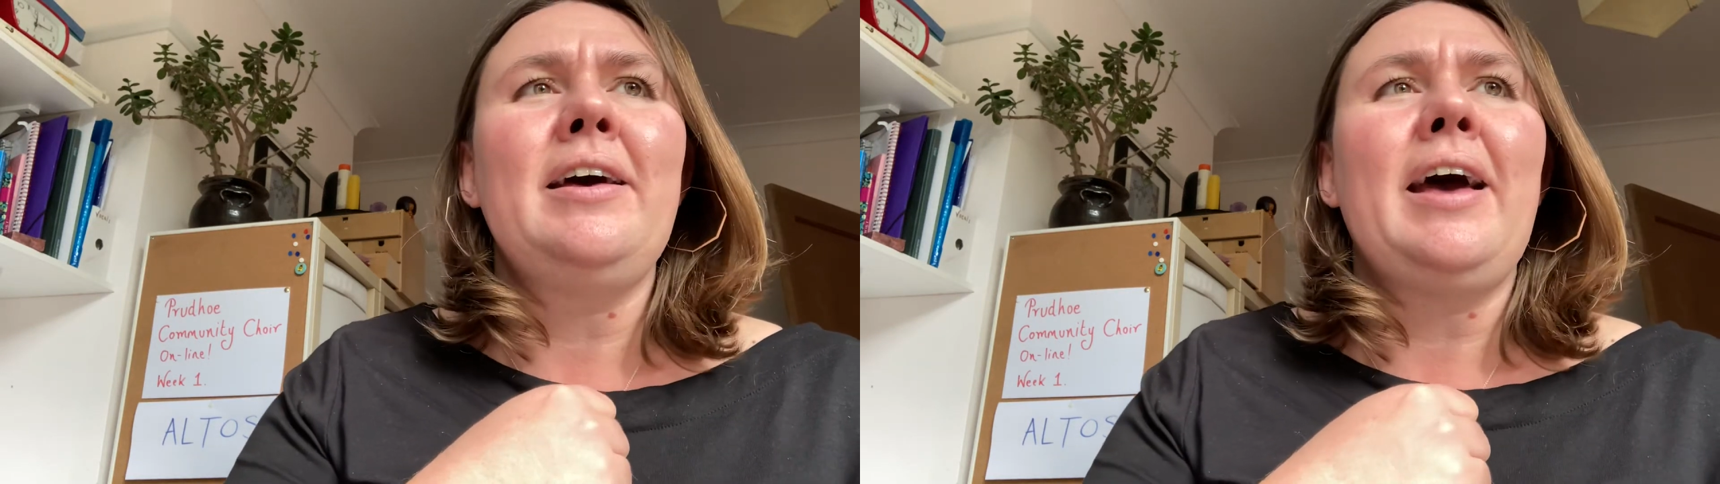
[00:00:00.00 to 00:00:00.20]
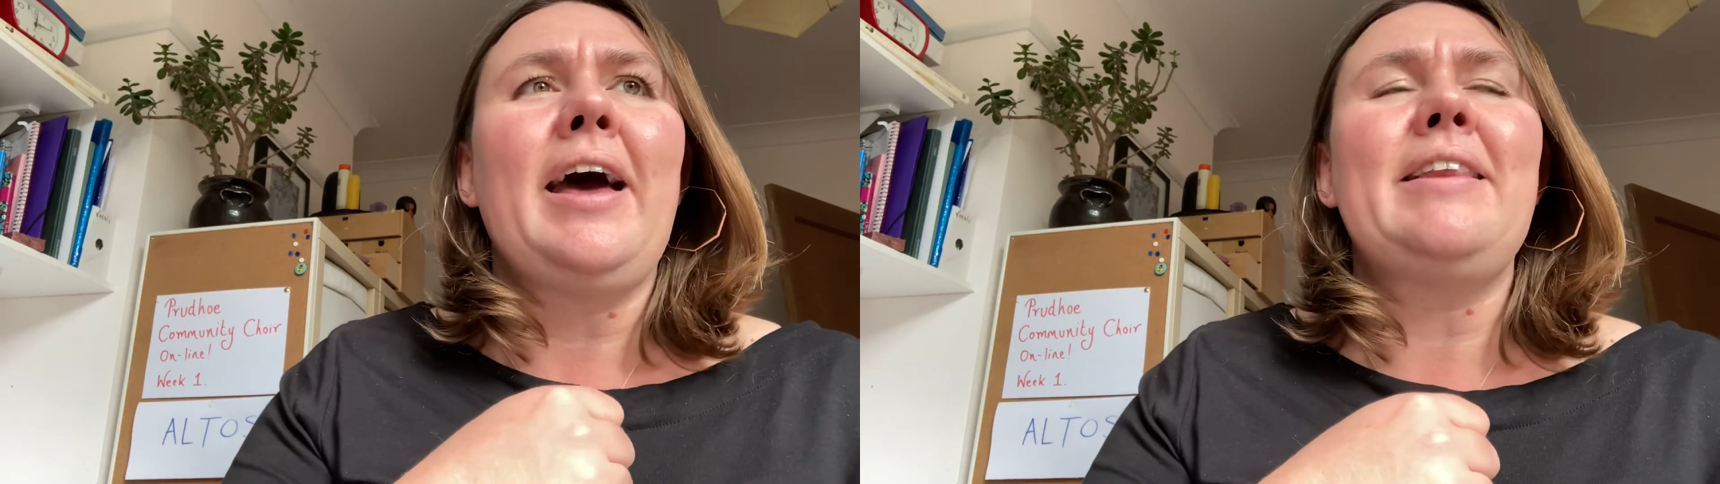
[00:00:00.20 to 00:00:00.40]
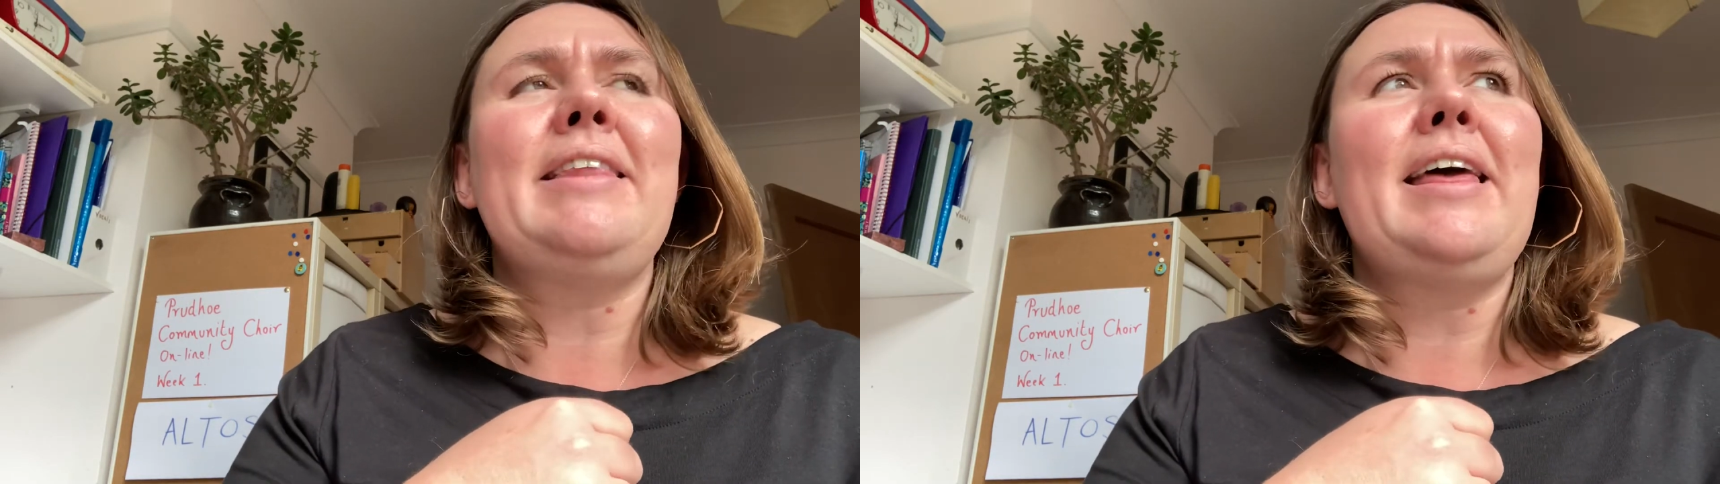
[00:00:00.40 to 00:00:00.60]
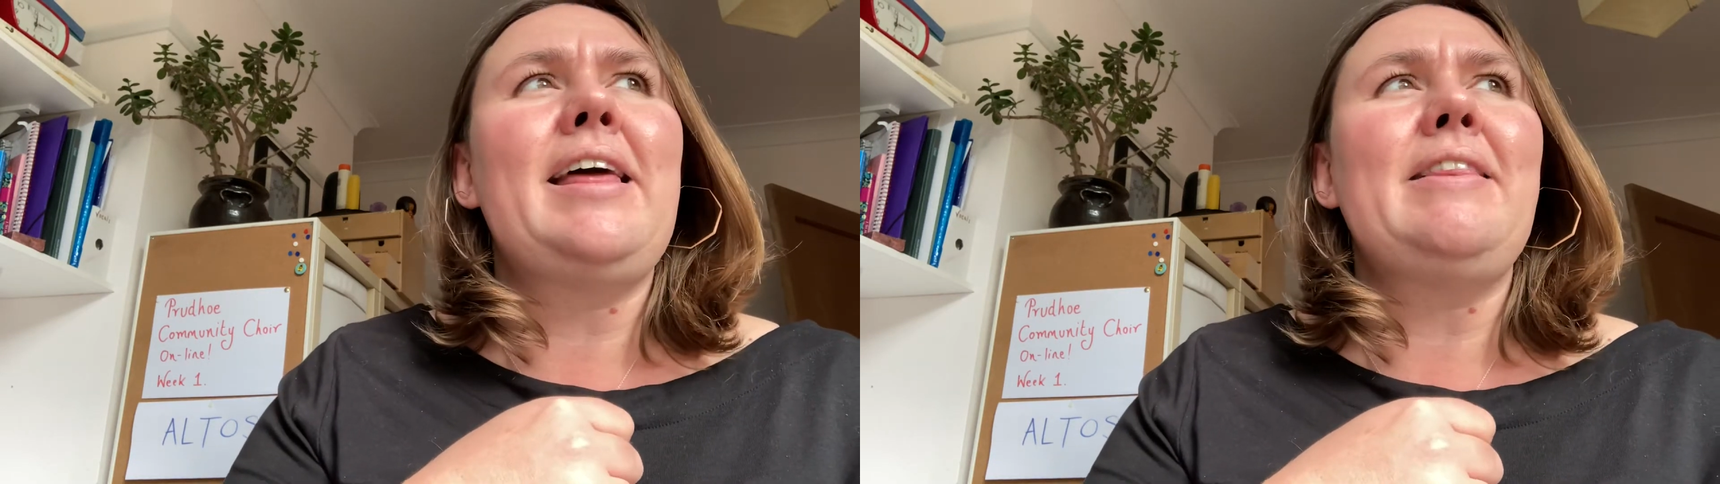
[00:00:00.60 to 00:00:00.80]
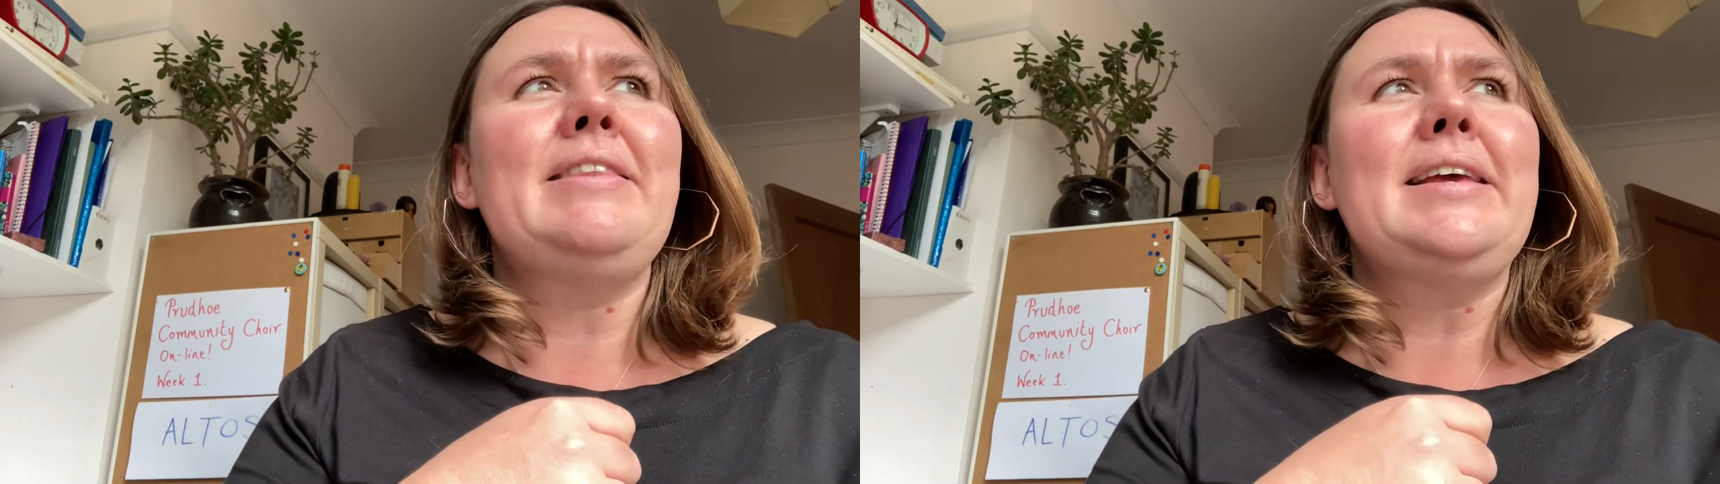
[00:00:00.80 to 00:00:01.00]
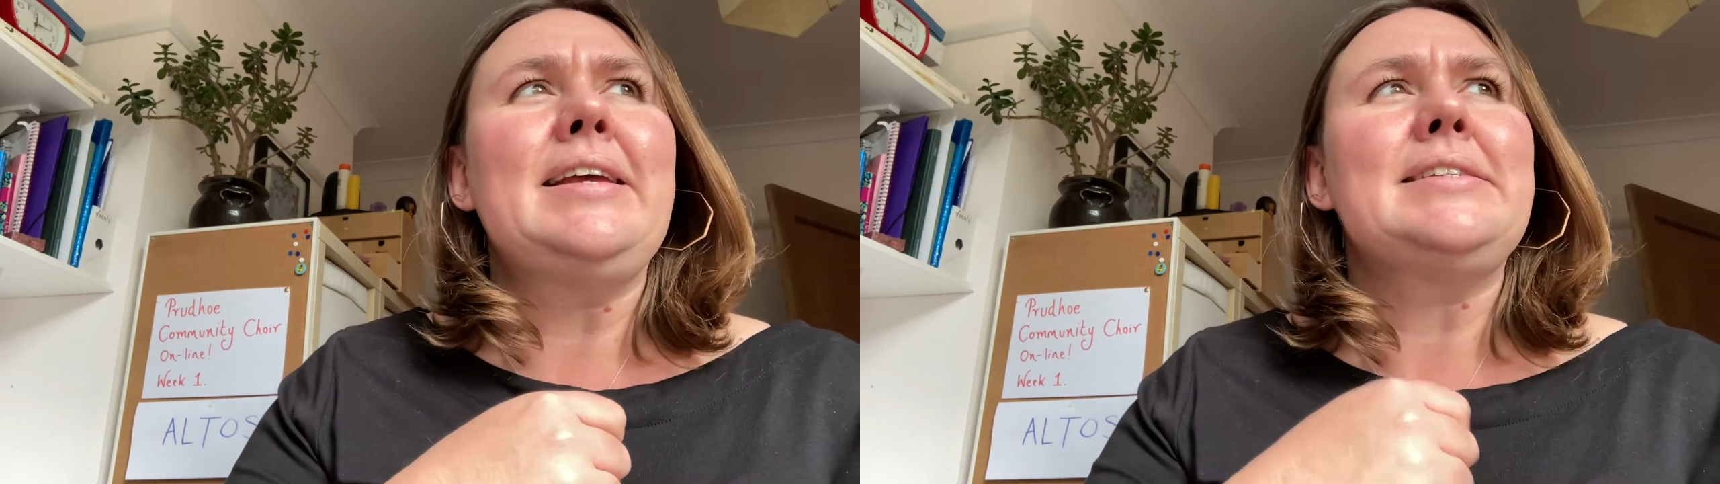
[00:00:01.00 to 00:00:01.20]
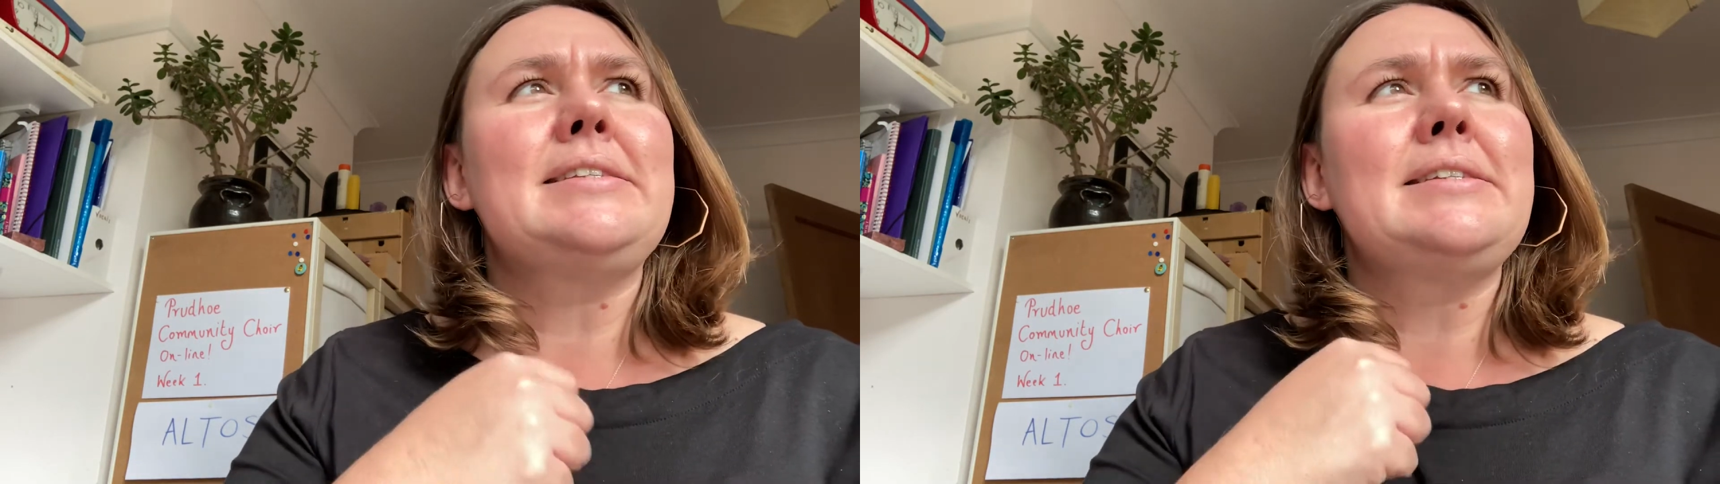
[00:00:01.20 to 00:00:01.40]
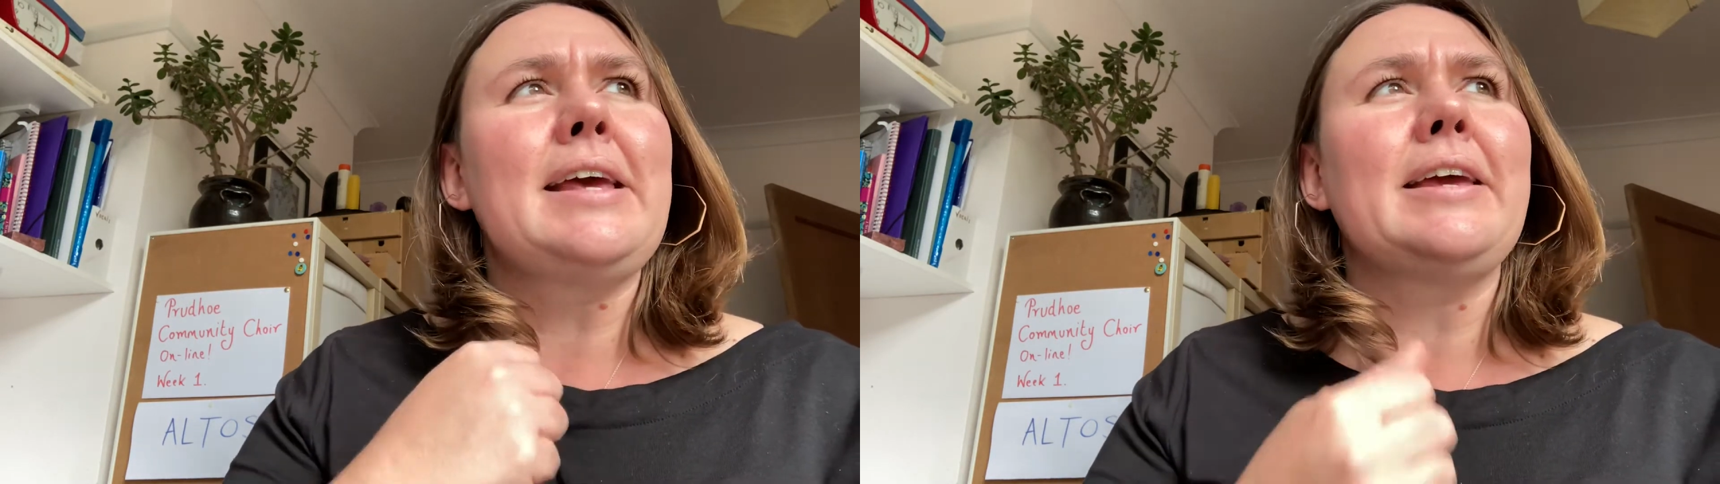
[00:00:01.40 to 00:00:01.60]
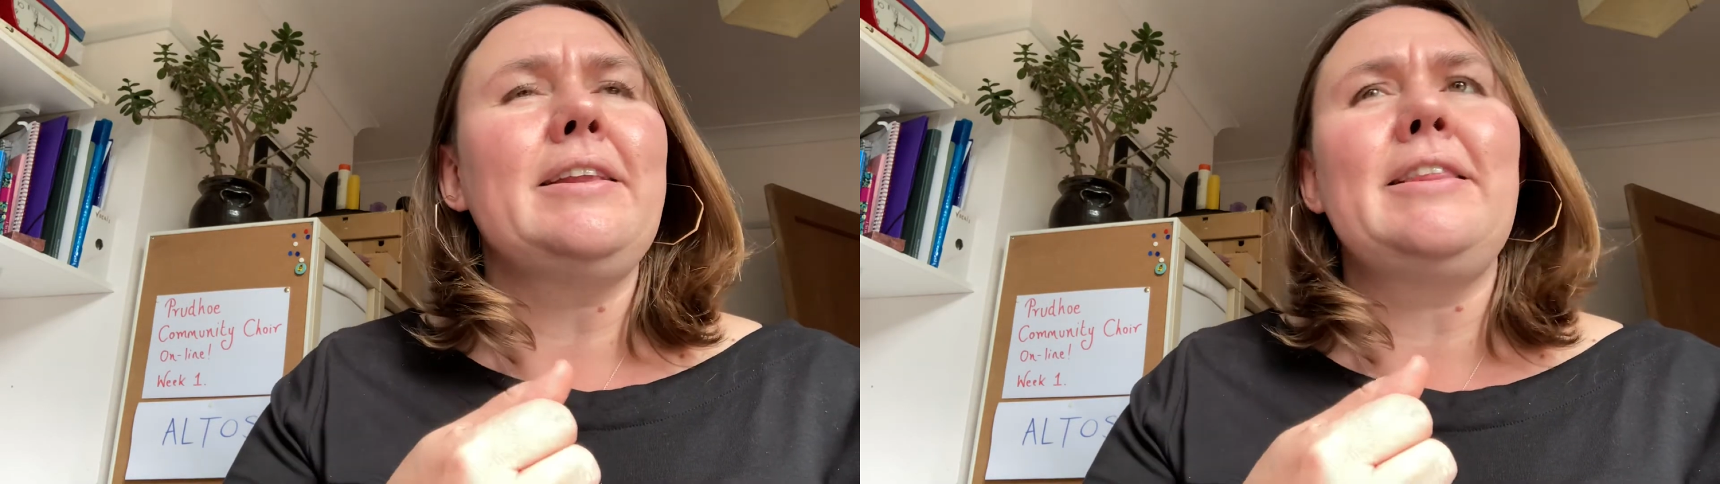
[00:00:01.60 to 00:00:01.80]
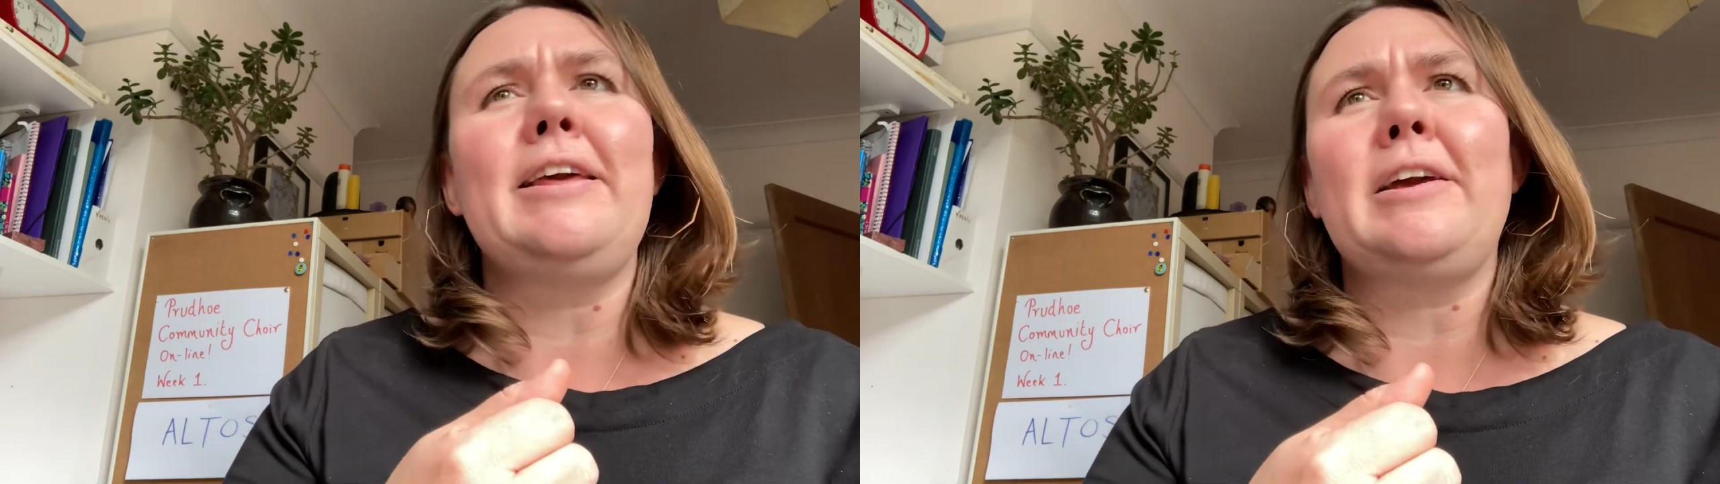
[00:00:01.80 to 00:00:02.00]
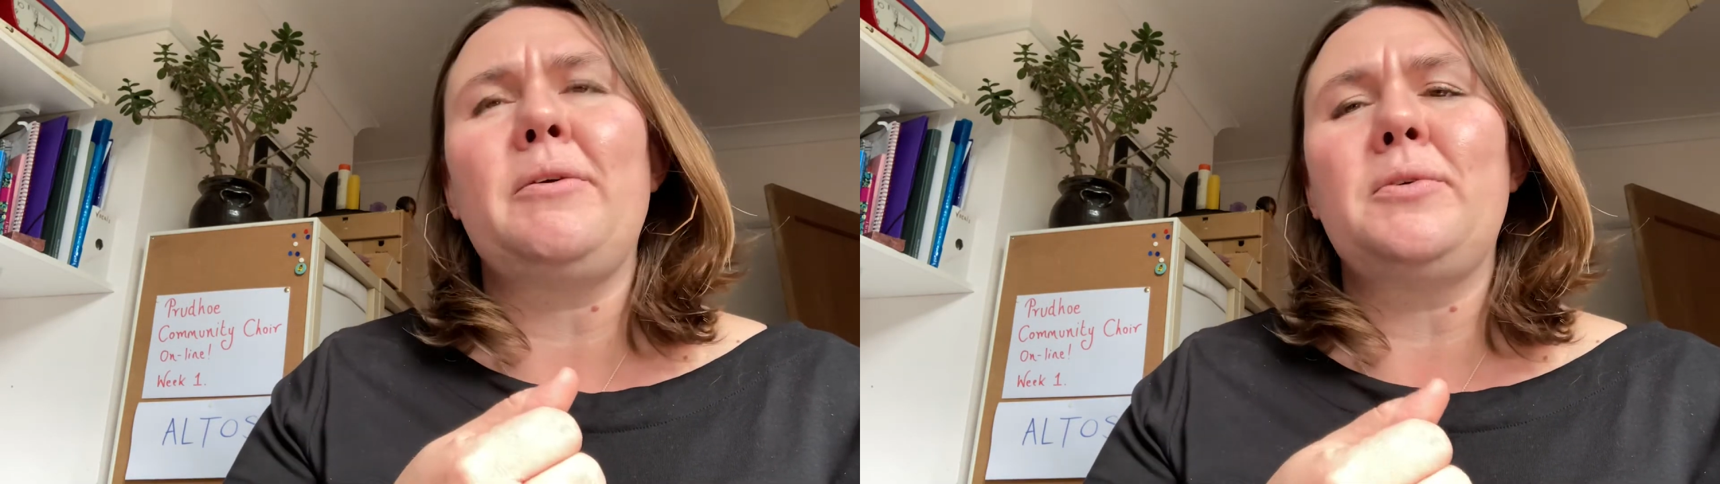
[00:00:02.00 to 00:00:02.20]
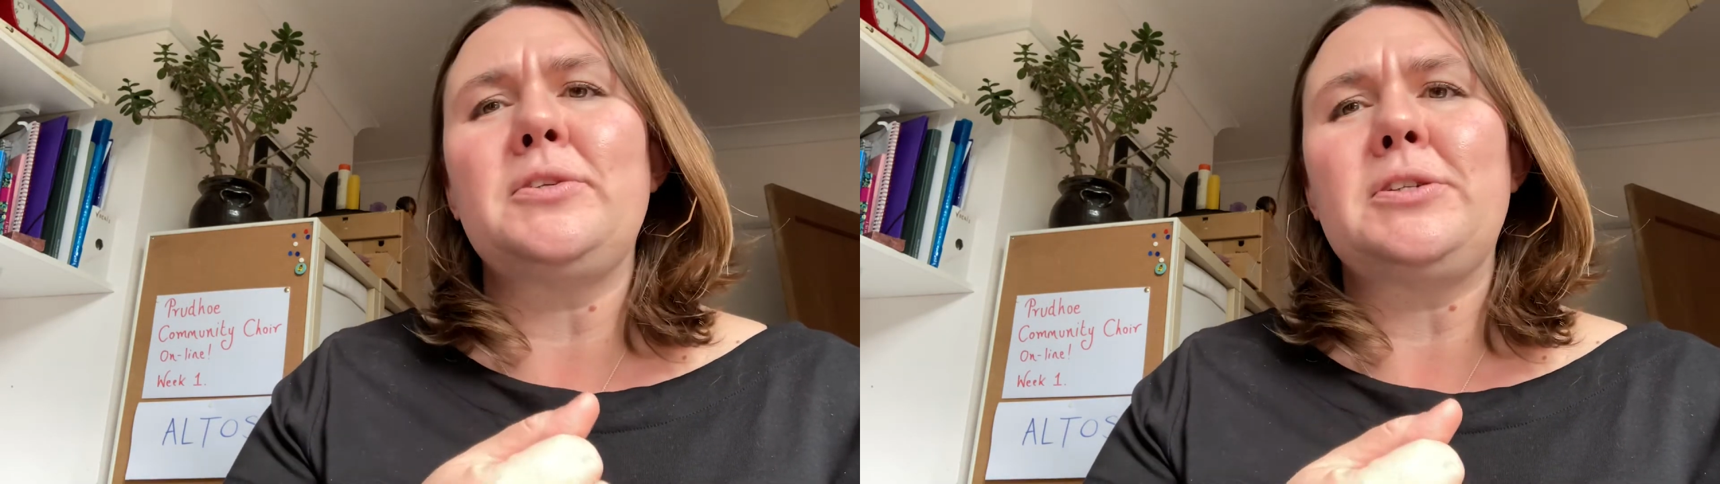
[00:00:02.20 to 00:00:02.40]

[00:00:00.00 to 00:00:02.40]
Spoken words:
And then the second thing I want